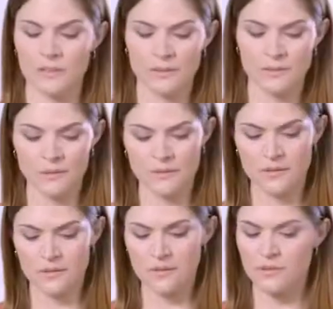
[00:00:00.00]

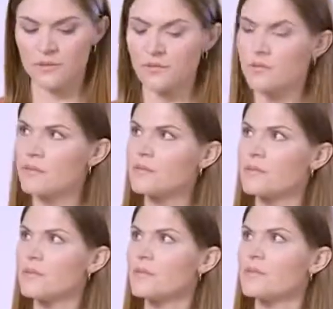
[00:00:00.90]

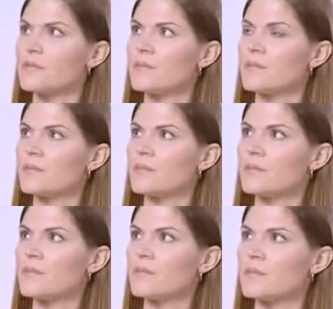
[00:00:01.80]

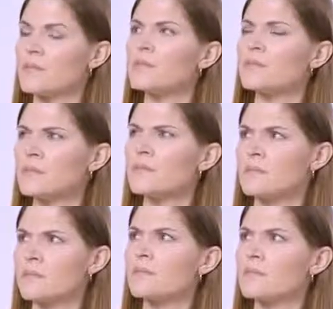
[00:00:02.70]

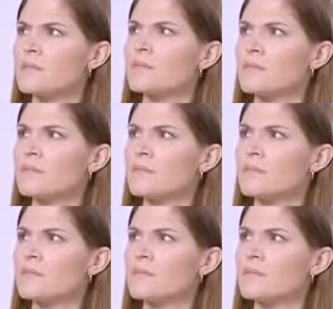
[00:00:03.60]
(not speaking)